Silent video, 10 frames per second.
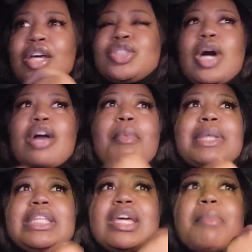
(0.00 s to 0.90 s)
So I go back
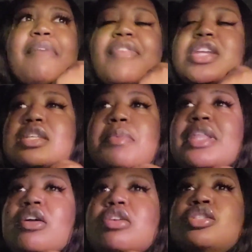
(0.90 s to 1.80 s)
to look at my footage and I'm like,
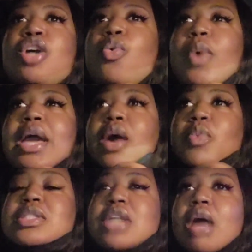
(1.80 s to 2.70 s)
there is no way I
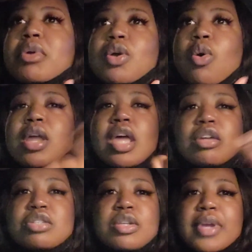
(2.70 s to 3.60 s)
was not recording and
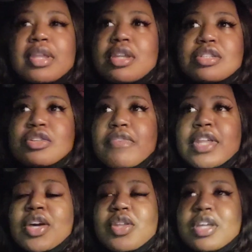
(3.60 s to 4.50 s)
there's no
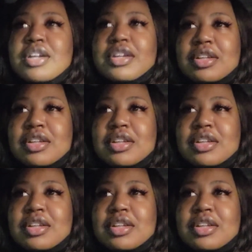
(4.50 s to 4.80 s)
video there.